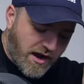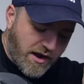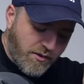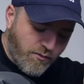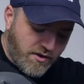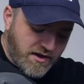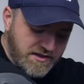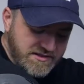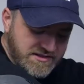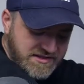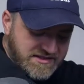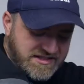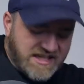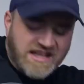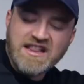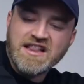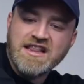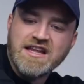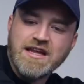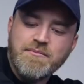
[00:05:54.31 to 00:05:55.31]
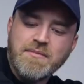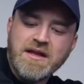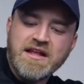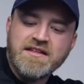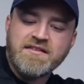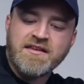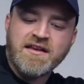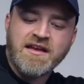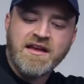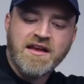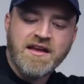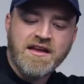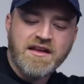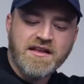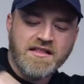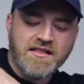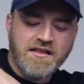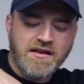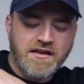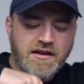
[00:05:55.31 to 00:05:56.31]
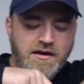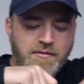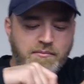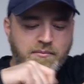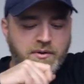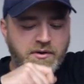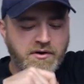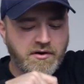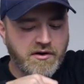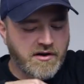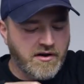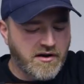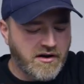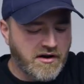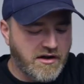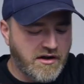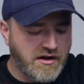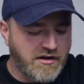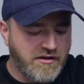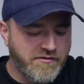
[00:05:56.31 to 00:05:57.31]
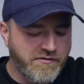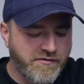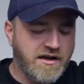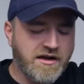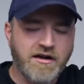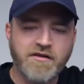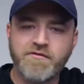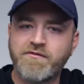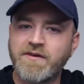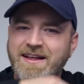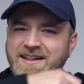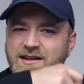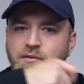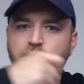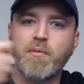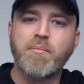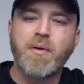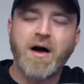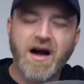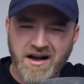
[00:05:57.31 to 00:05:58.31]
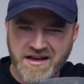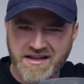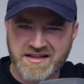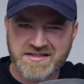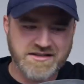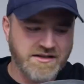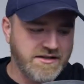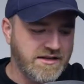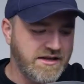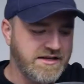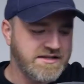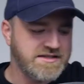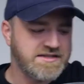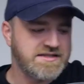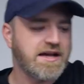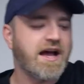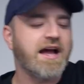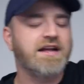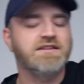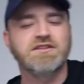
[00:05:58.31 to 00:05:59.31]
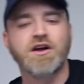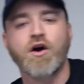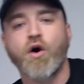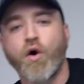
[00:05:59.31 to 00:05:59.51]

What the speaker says: I wanted to limit the number of available pockets on the inside to